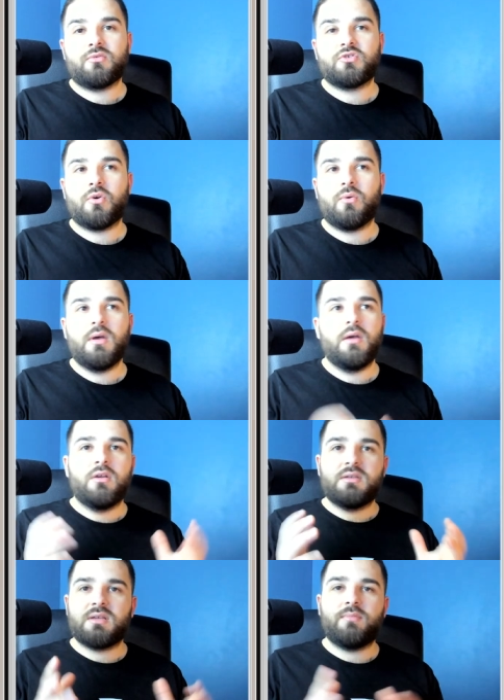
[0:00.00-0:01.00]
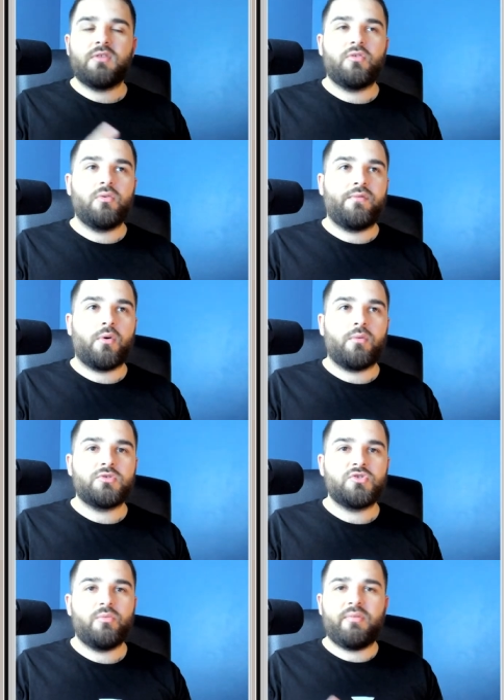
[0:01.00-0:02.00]
So something to look forward
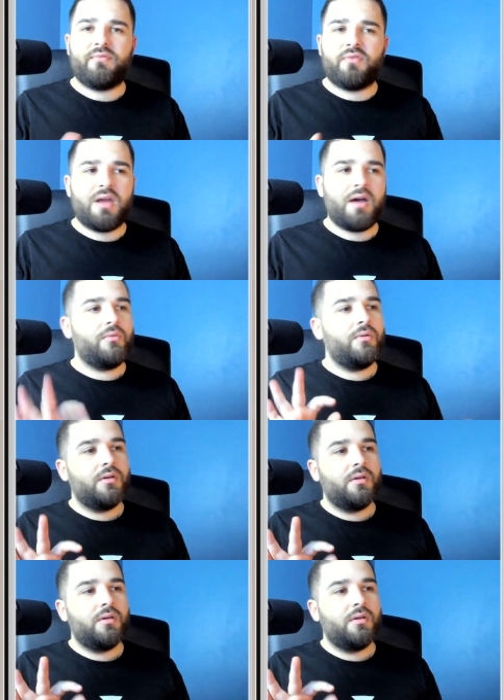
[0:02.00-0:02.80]
to. But for now,